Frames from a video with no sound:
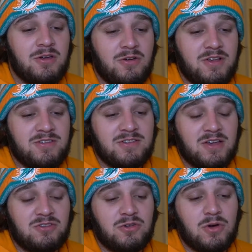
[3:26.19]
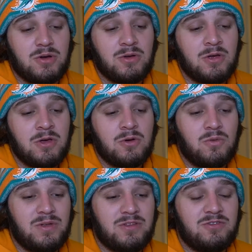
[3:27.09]
Chris is actually going
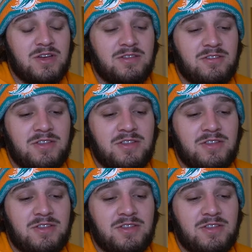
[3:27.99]
with the Jets.